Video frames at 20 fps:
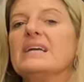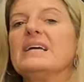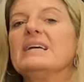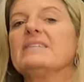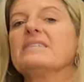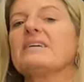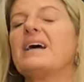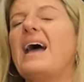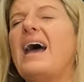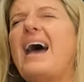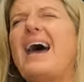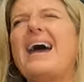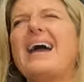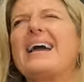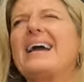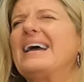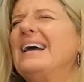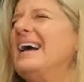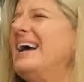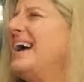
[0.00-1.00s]
is a
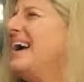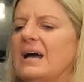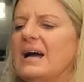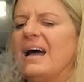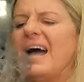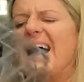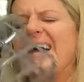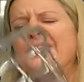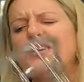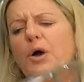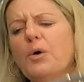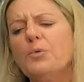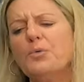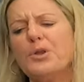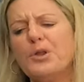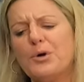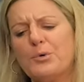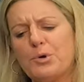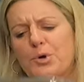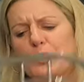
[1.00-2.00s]
hack. I don't know